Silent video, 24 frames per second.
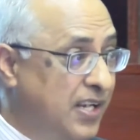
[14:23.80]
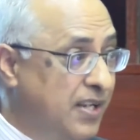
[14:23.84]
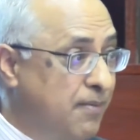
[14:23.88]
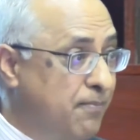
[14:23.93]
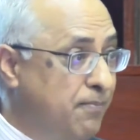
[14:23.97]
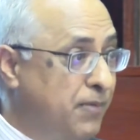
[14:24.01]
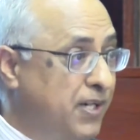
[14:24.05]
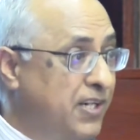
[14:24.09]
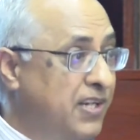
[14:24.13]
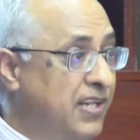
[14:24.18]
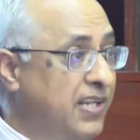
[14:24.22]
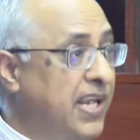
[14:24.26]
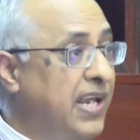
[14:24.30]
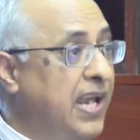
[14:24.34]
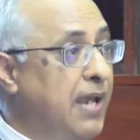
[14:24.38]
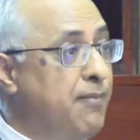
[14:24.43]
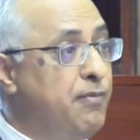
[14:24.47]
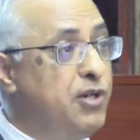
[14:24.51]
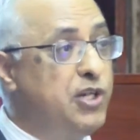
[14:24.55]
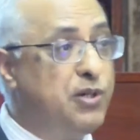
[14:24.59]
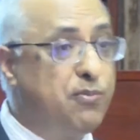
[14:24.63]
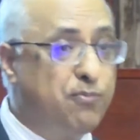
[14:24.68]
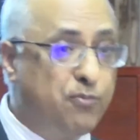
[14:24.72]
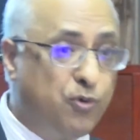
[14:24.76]
but they
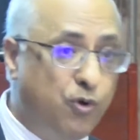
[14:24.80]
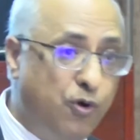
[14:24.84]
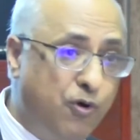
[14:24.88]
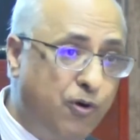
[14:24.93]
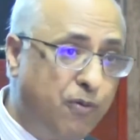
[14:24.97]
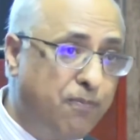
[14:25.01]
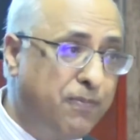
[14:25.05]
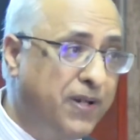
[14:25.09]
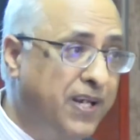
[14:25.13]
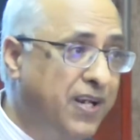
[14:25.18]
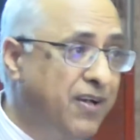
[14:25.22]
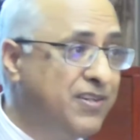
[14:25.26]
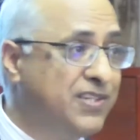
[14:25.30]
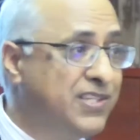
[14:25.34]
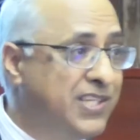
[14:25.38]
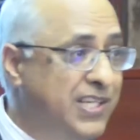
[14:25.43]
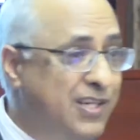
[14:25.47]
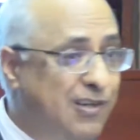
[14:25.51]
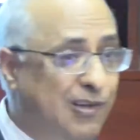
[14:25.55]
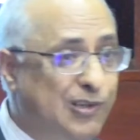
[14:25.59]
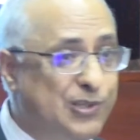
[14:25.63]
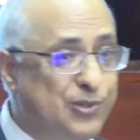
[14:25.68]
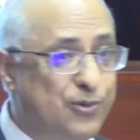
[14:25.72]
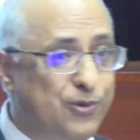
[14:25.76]
emit more because they
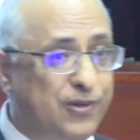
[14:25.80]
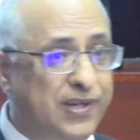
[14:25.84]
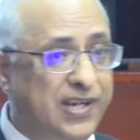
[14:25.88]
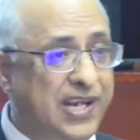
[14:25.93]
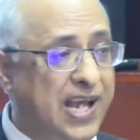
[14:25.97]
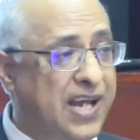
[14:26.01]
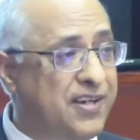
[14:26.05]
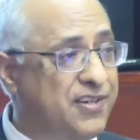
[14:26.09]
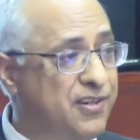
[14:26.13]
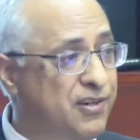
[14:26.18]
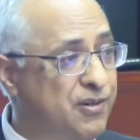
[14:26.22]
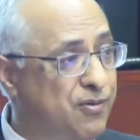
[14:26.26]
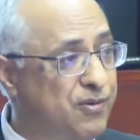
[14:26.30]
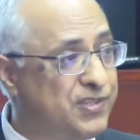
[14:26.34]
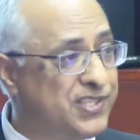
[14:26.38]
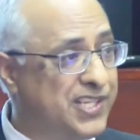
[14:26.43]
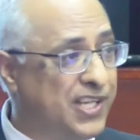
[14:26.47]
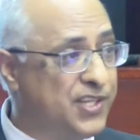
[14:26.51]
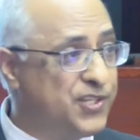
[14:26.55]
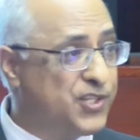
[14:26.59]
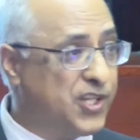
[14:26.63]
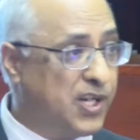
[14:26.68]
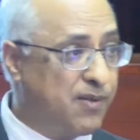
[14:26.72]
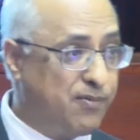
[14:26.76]
also cater goods
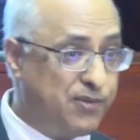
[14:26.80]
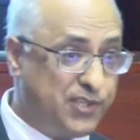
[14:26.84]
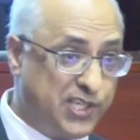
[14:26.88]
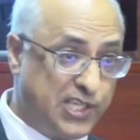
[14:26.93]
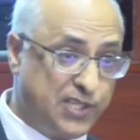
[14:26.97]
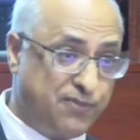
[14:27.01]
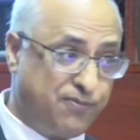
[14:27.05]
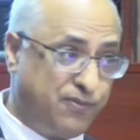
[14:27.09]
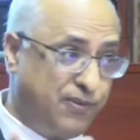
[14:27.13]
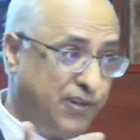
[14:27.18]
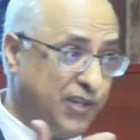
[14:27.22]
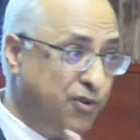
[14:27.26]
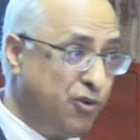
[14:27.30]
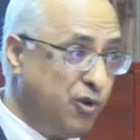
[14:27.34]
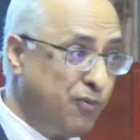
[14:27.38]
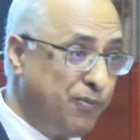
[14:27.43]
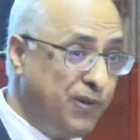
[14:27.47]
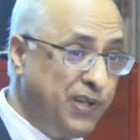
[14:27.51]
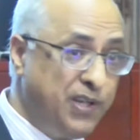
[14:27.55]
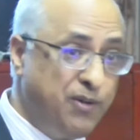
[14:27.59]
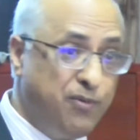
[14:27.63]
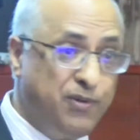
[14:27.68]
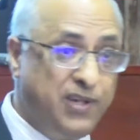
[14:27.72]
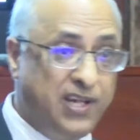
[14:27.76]
and services for
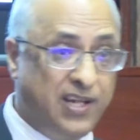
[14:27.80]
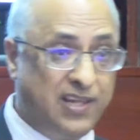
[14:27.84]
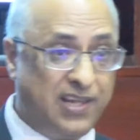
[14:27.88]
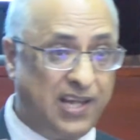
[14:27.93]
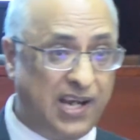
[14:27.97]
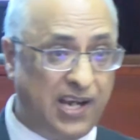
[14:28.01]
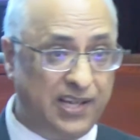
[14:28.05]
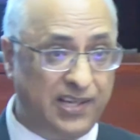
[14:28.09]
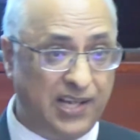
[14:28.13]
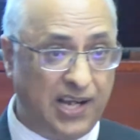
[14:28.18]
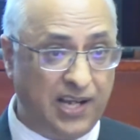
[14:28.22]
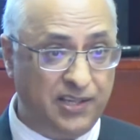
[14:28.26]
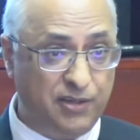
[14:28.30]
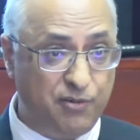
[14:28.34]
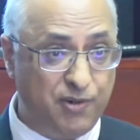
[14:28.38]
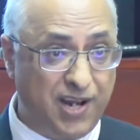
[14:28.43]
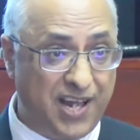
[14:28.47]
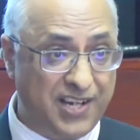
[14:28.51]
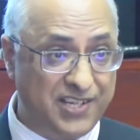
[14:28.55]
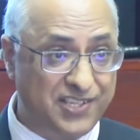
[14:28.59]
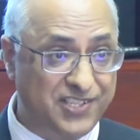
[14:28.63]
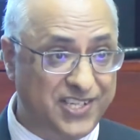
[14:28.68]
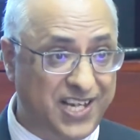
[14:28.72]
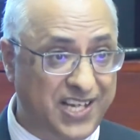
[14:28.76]
European Union and
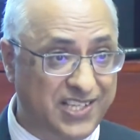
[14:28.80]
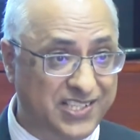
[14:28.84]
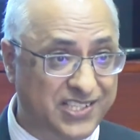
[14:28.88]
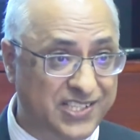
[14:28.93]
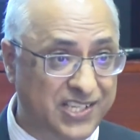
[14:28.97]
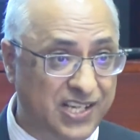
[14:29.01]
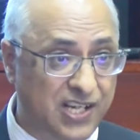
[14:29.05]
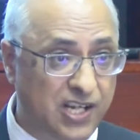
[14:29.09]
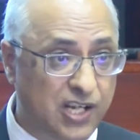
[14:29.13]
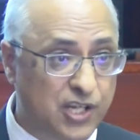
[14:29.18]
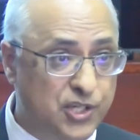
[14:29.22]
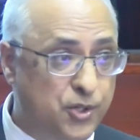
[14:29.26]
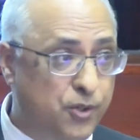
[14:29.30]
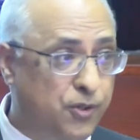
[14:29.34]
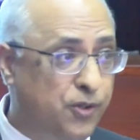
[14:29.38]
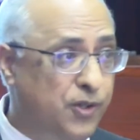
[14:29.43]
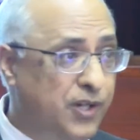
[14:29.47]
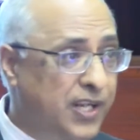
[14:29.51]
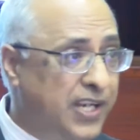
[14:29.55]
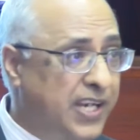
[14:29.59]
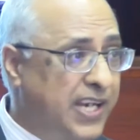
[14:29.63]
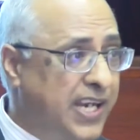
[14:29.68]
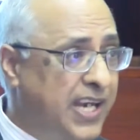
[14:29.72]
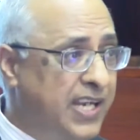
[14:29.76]
United States. So
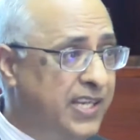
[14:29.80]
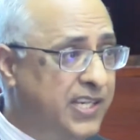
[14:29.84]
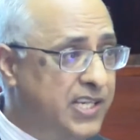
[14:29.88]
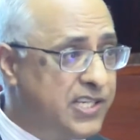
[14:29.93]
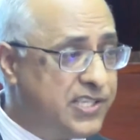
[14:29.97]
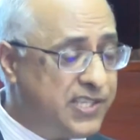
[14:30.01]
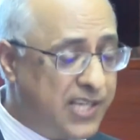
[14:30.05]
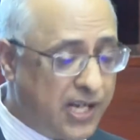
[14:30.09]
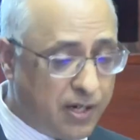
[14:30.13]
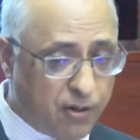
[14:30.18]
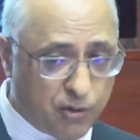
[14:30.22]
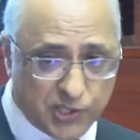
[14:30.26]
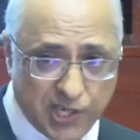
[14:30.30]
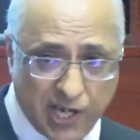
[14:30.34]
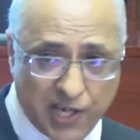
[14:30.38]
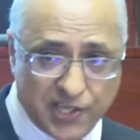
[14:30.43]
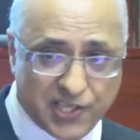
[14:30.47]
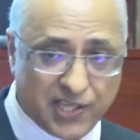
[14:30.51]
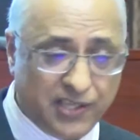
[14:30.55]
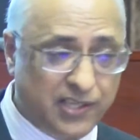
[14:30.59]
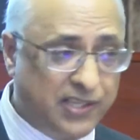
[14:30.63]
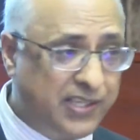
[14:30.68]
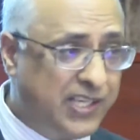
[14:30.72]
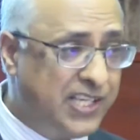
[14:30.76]
in this
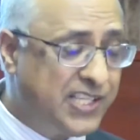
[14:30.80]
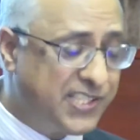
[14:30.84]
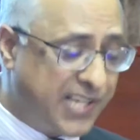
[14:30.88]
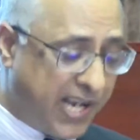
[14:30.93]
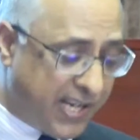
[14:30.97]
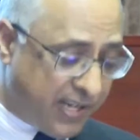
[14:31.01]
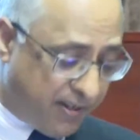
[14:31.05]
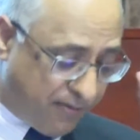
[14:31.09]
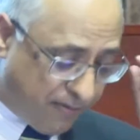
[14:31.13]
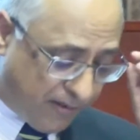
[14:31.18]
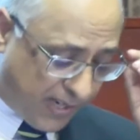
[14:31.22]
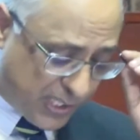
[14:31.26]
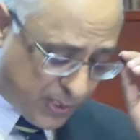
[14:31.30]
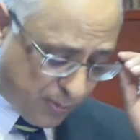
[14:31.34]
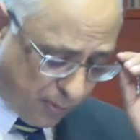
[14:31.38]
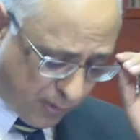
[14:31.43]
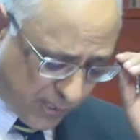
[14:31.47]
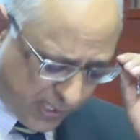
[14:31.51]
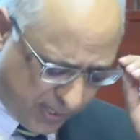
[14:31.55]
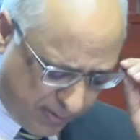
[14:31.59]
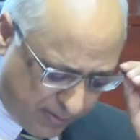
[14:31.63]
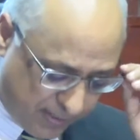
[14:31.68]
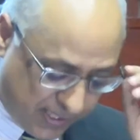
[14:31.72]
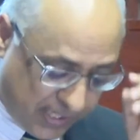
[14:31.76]
negotiation, this kind of
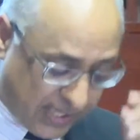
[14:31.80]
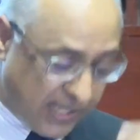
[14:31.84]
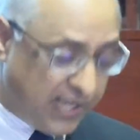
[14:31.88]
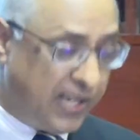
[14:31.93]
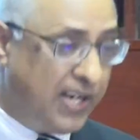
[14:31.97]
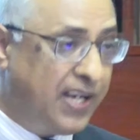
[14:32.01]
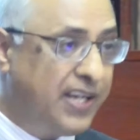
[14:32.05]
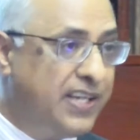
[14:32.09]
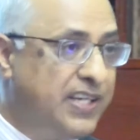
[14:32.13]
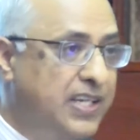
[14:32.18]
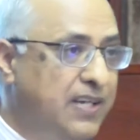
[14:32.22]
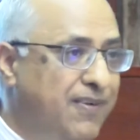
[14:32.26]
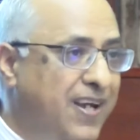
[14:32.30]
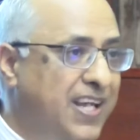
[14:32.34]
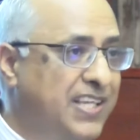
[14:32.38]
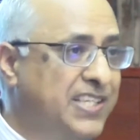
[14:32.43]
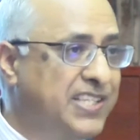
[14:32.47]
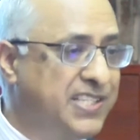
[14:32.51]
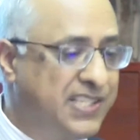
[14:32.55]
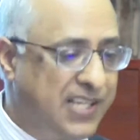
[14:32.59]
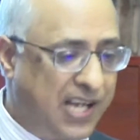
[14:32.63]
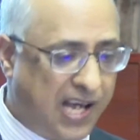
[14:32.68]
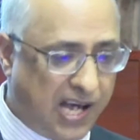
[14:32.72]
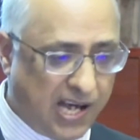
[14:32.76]
responsibility
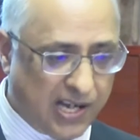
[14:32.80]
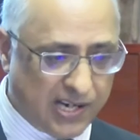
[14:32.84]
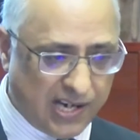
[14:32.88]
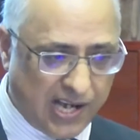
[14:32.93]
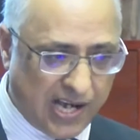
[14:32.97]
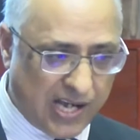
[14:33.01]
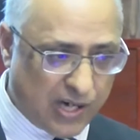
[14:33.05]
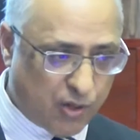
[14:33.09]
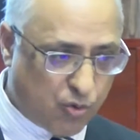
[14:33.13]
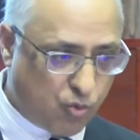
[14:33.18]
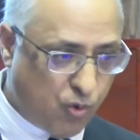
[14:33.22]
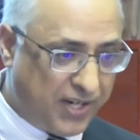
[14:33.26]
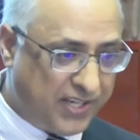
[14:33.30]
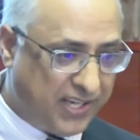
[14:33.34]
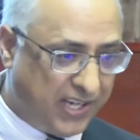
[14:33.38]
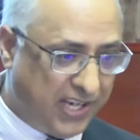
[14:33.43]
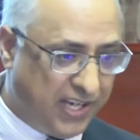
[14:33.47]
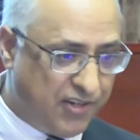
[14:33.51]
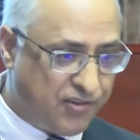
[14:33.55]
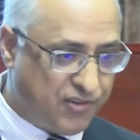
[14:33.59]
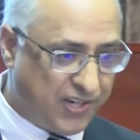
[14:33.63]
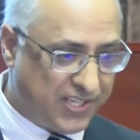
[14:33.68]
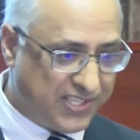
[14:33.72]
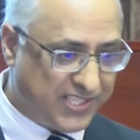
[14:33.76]
debates are quite
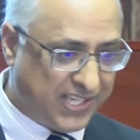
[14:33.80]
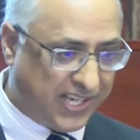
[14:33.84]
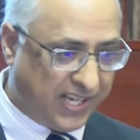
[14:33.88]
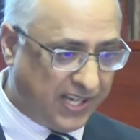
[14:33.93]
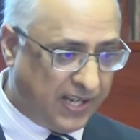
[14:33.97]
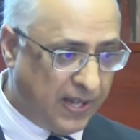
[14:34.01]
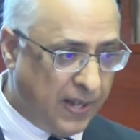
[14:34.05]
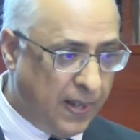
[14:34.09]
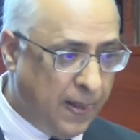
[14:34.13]
interesting.